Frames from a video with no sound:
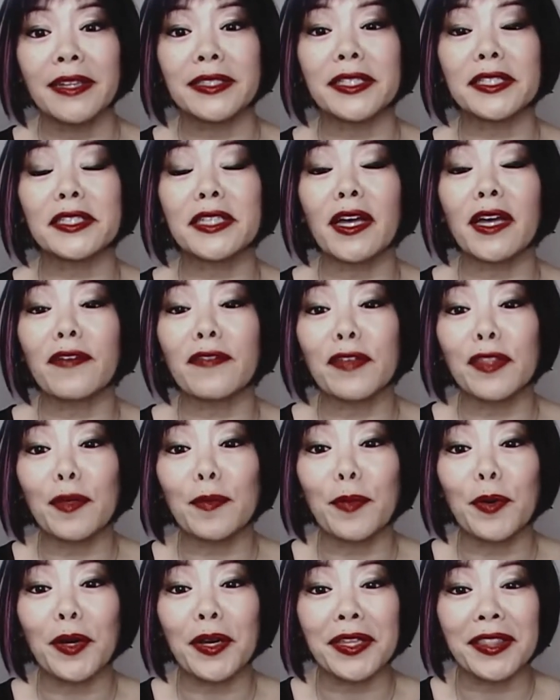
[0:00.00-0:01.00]
discover the
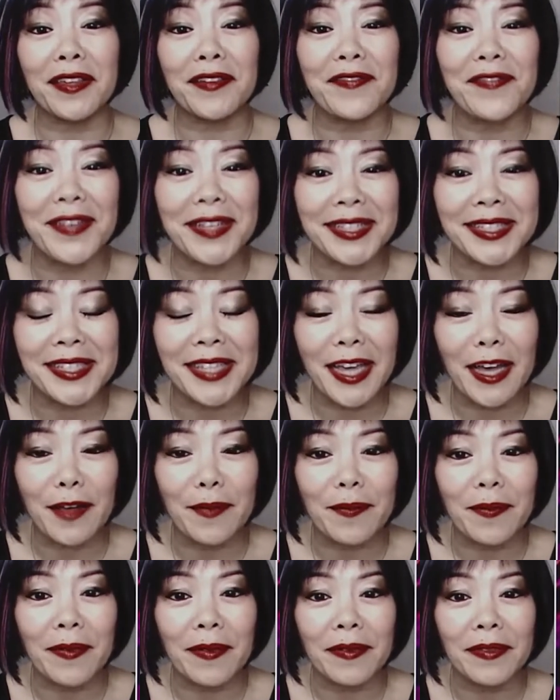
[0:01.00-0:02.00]
book that fits
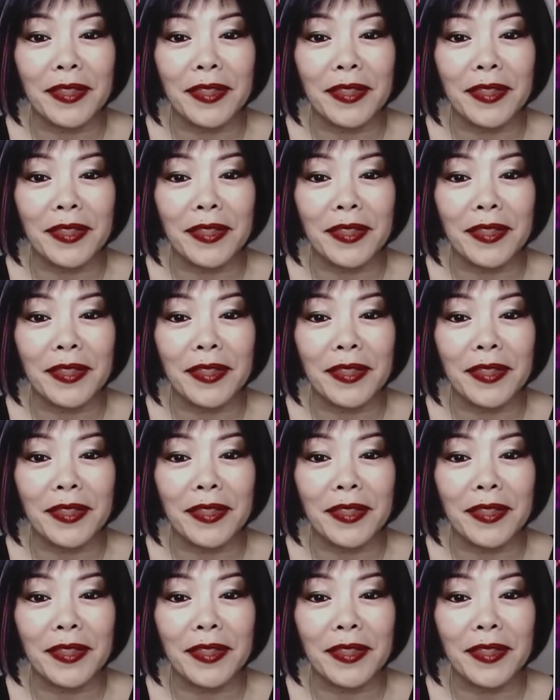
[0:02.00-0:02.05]
them.